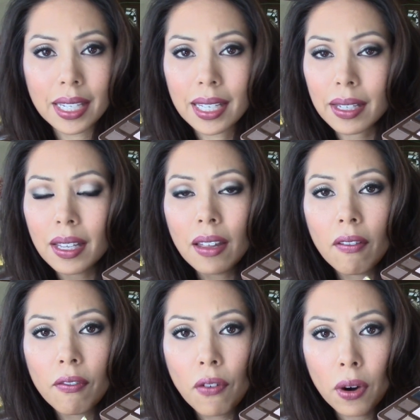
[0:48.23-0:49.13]
The
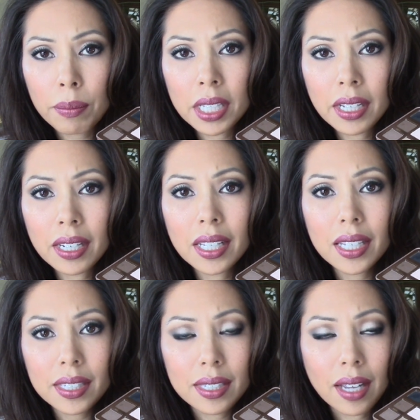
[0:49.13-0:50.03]
formula
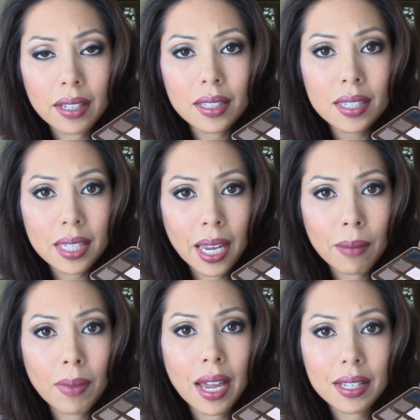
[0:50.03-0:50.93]
is not the
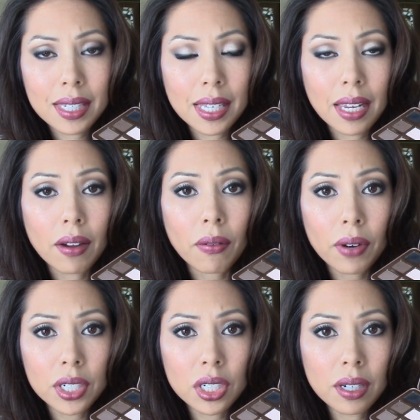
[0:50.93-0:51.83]
same as the
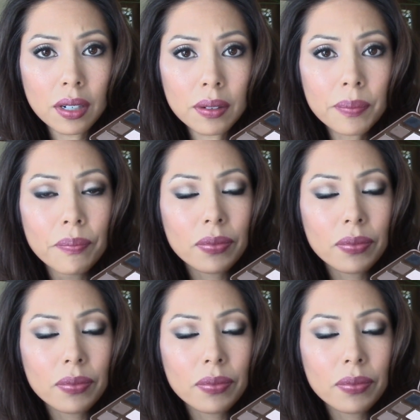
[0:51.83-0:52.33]
original.